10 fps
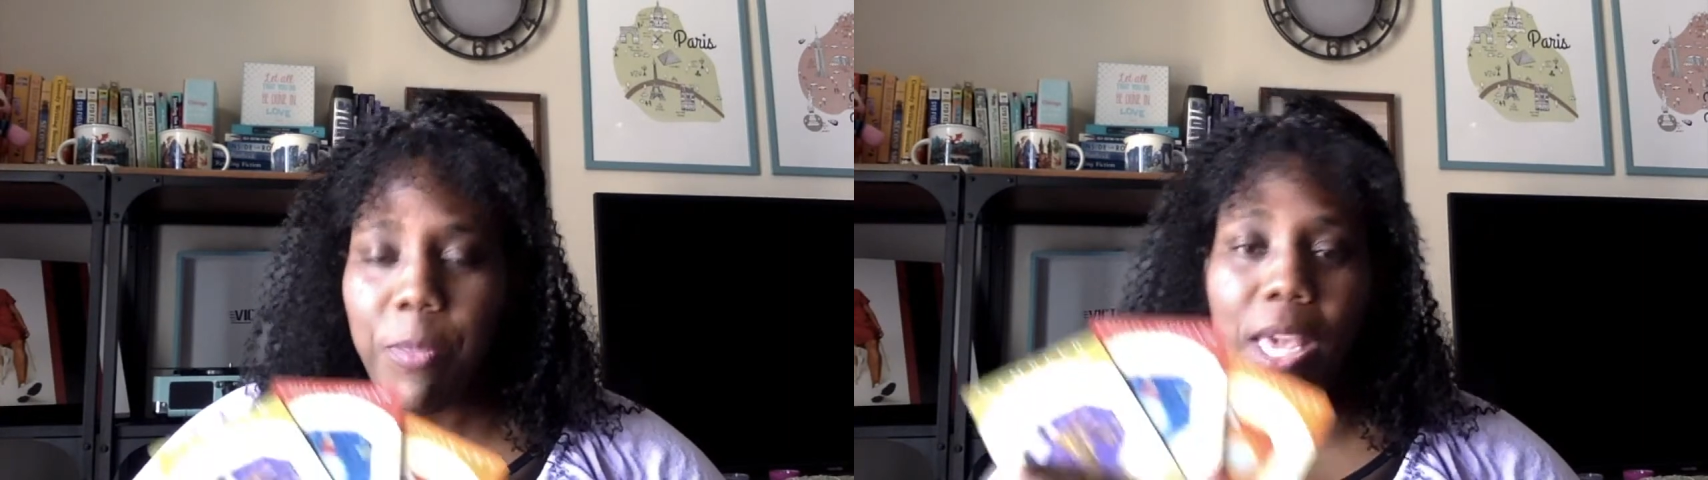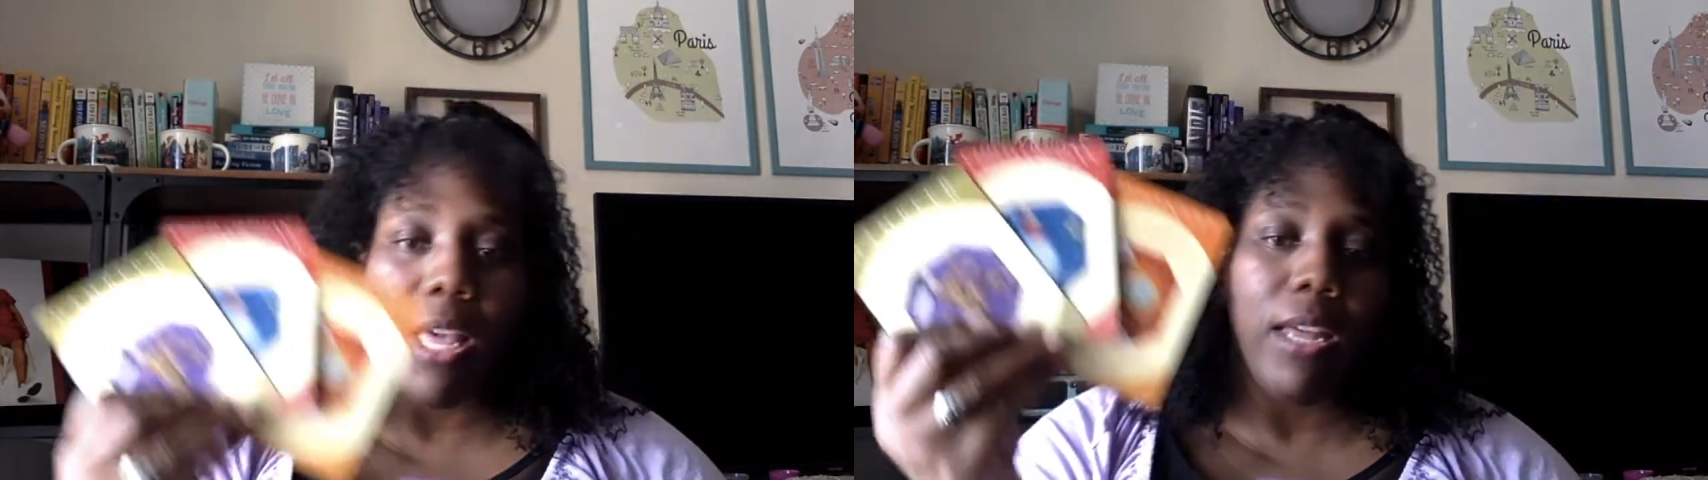
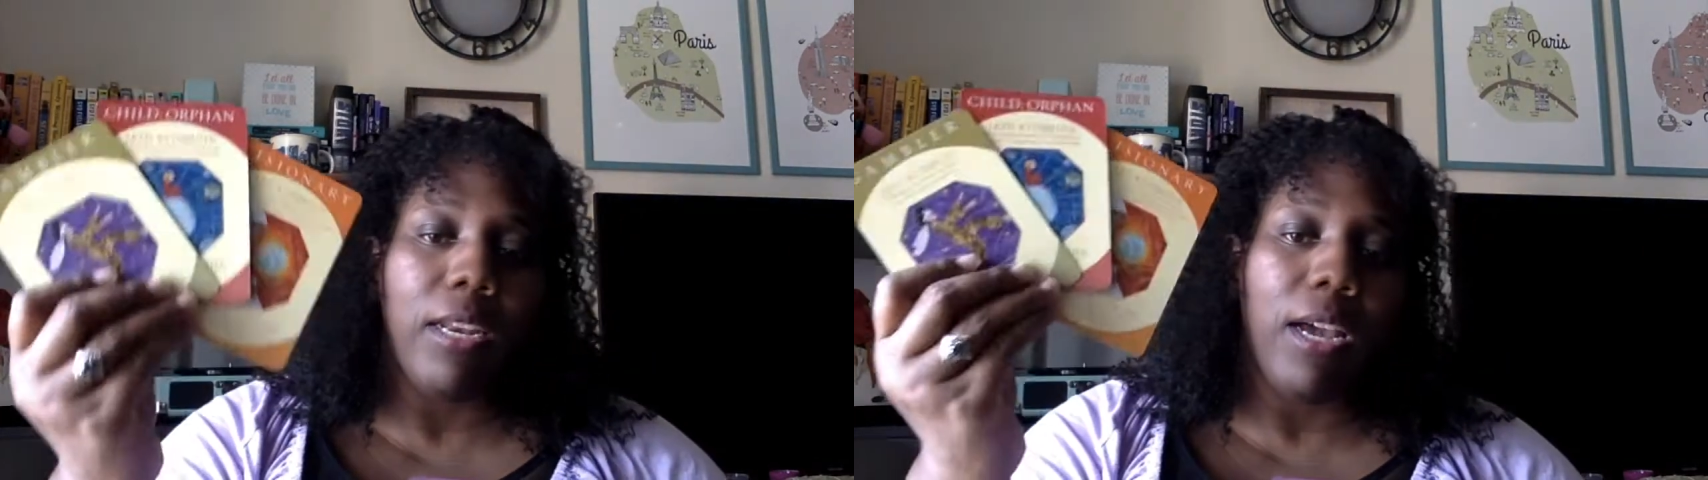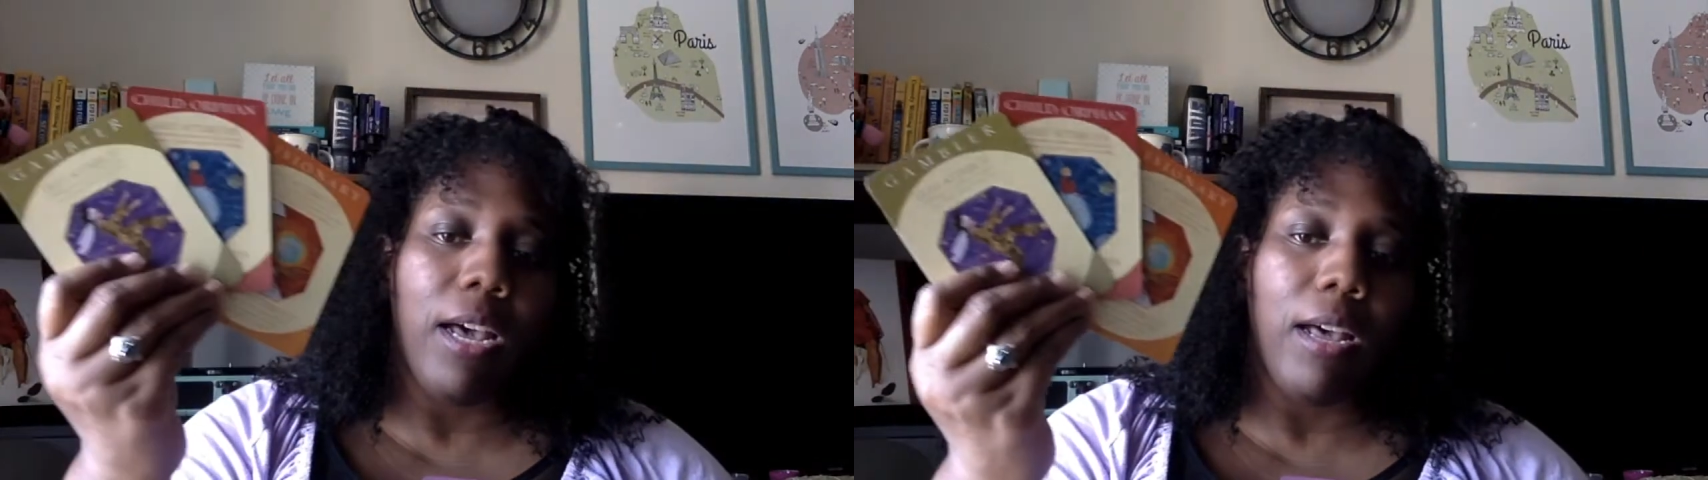
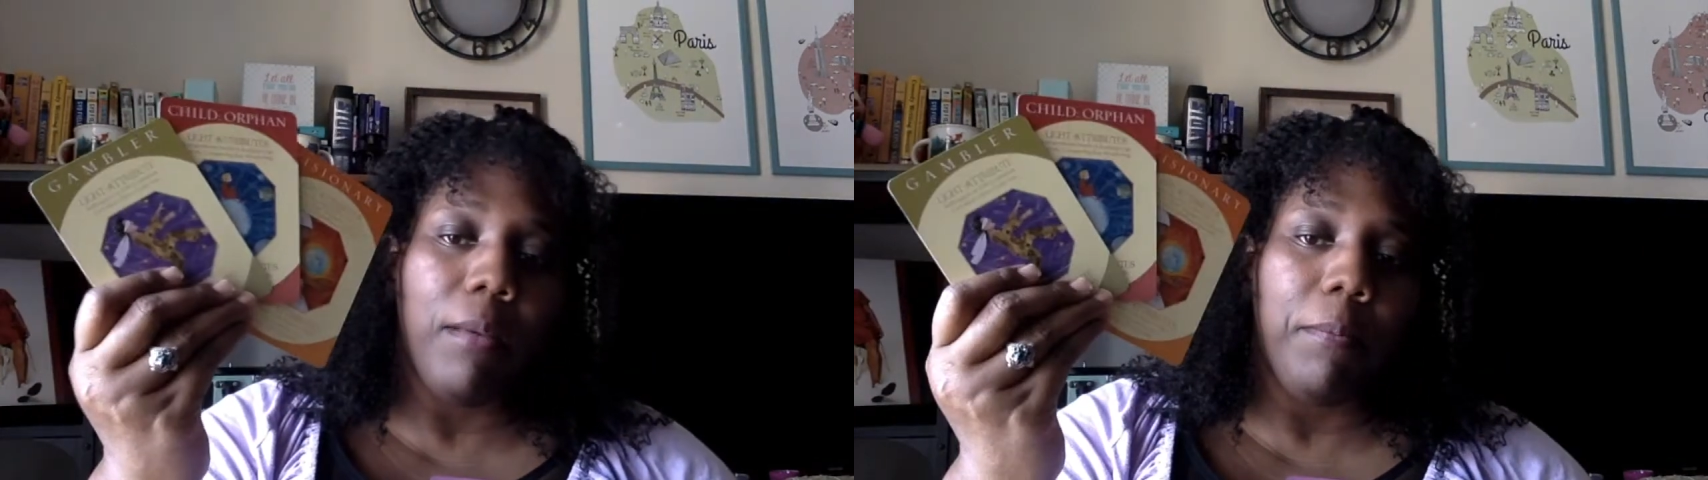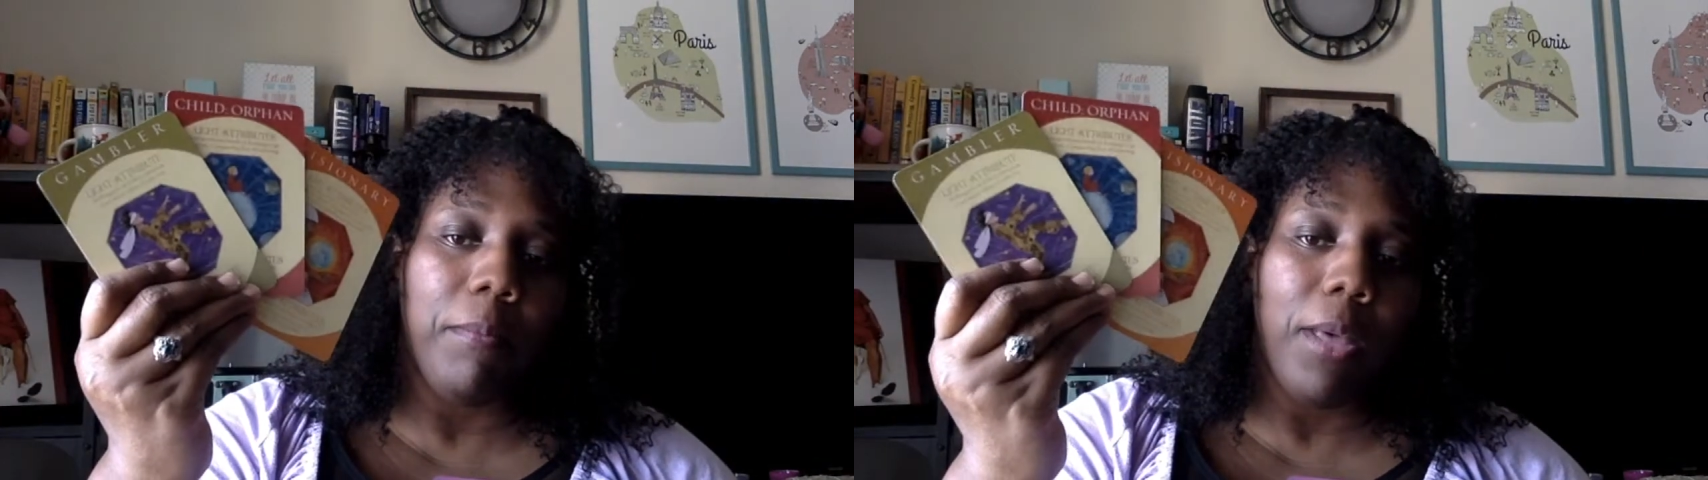and
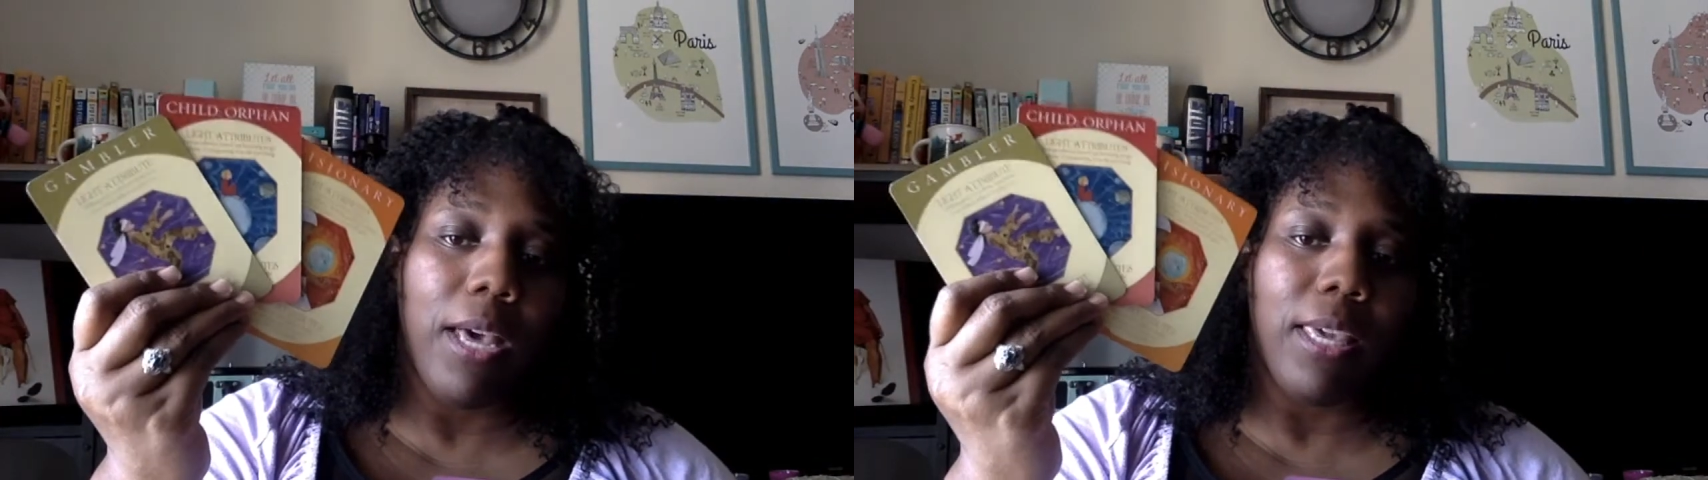a